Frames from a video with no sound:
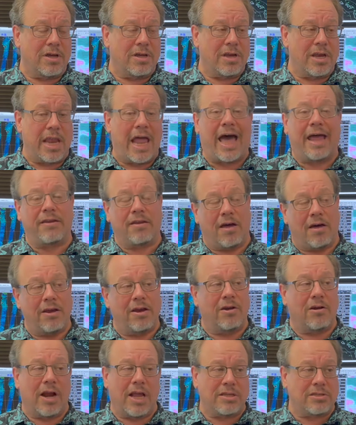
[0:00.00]
not
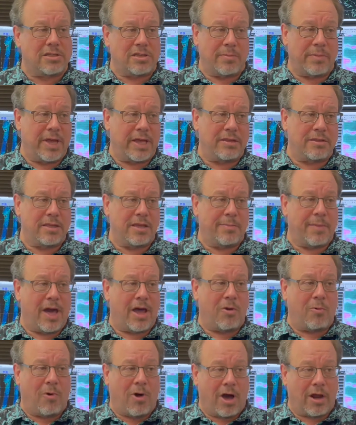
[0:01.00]
underestimate the amount
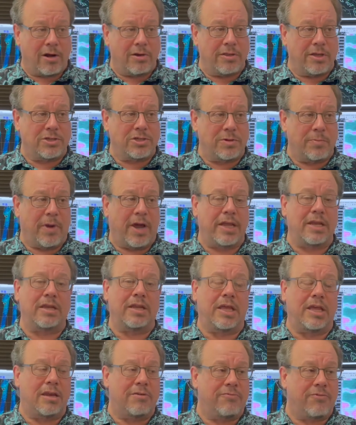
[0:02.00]
of water that you might
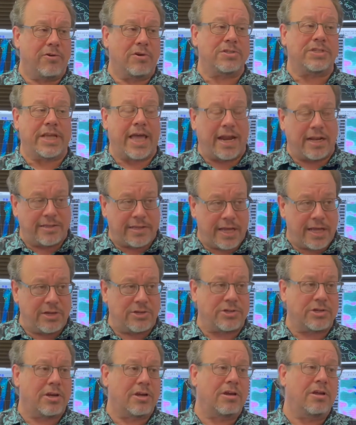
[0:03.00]
need for
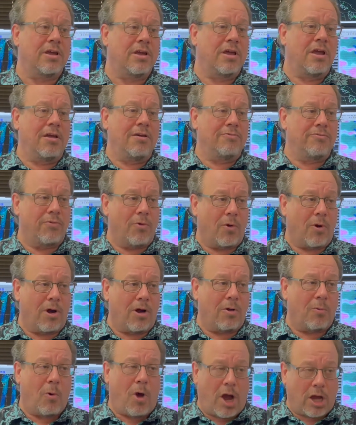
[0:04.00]
sanitation, for
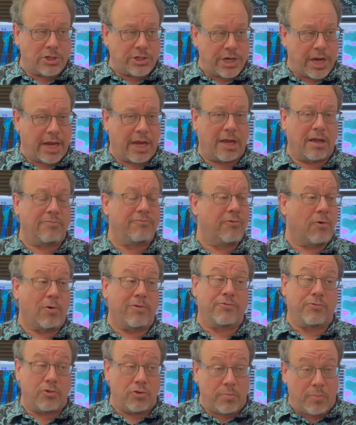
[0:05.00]
washing, for
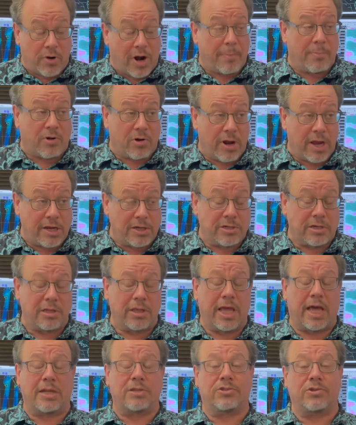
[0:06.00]
food preparation,
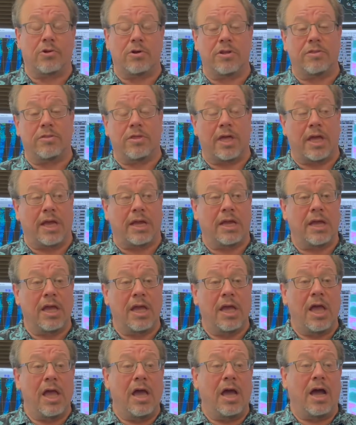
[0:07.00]
that sort of thing.
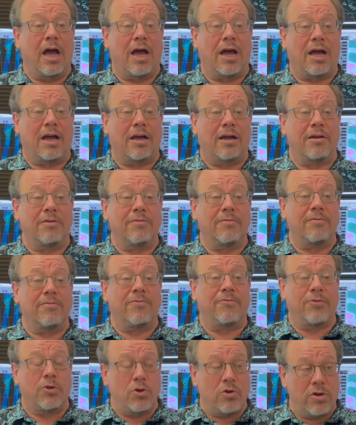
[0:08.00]

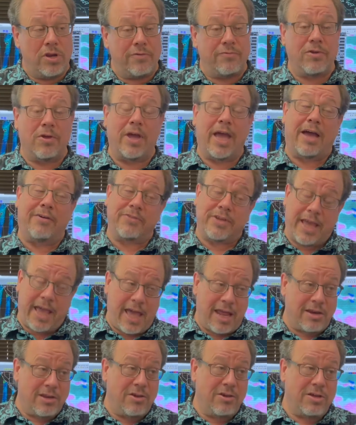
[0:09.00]
Food, if you have
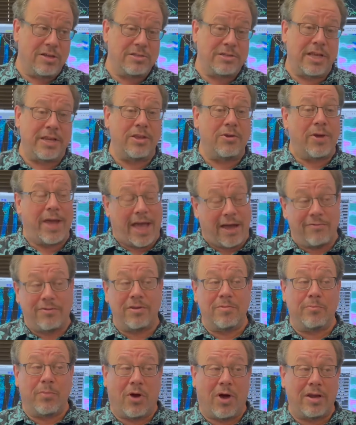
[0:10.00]
canned goods and you
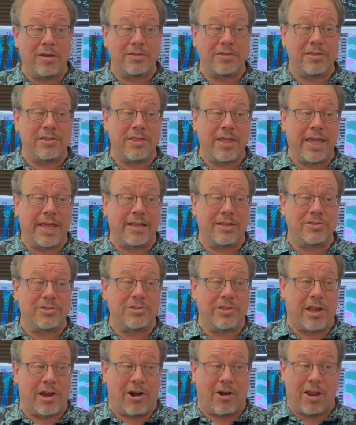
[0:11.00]
haven't bought things
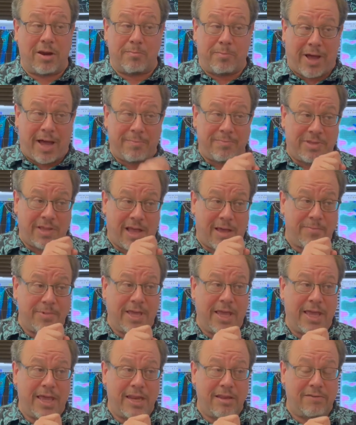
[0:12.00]
that are in pop-top
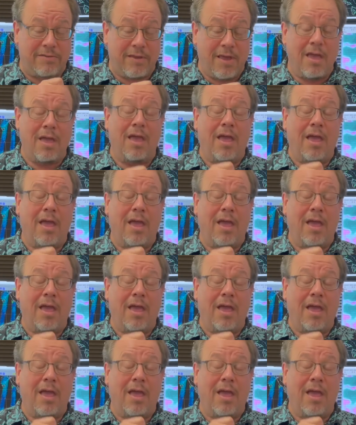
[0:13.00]
cans,